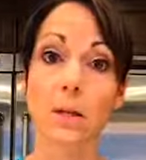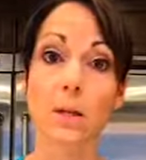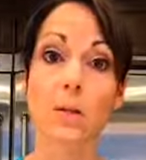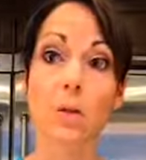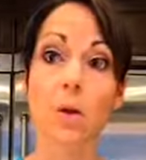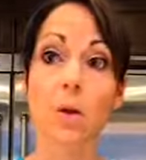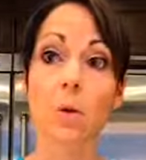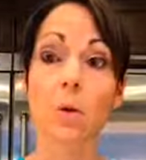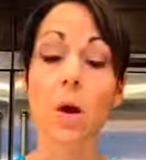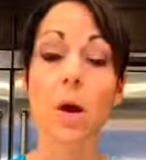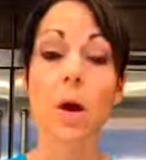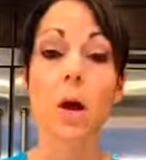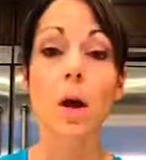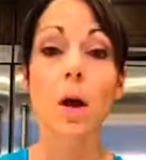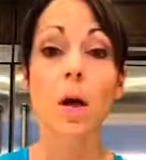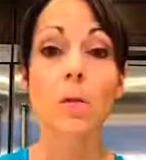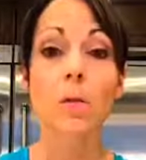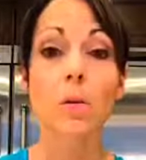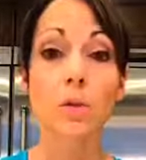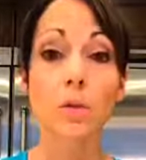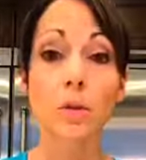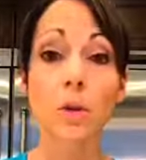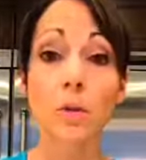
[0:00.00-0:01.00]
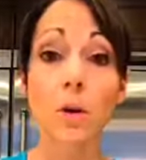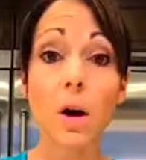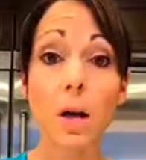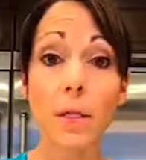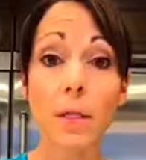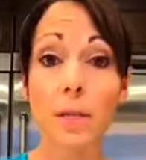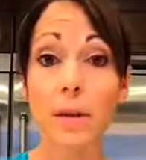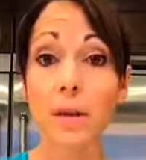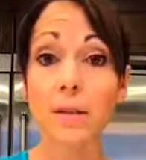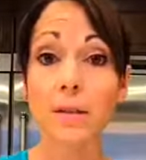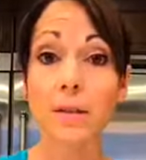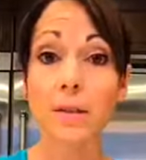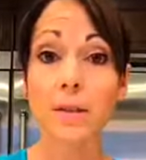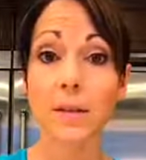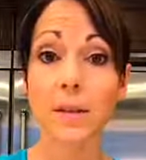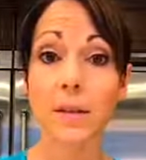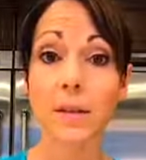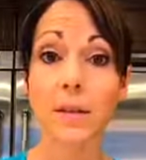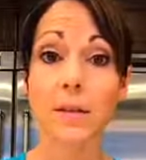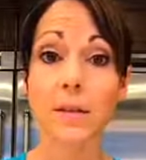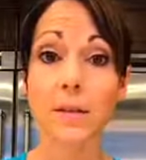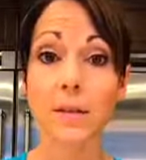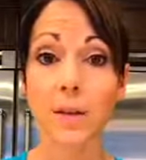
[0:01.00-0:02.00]
So those are all things to
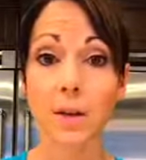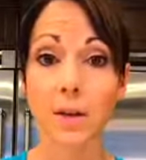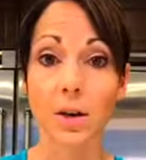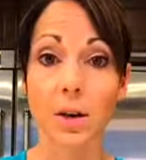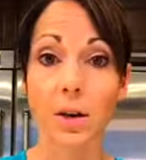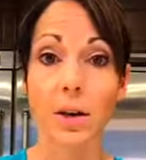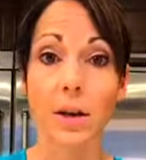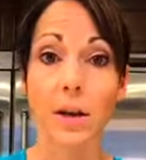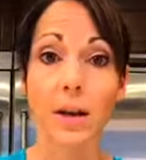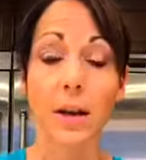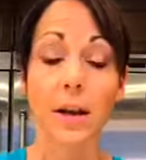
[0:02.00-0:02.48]
consider.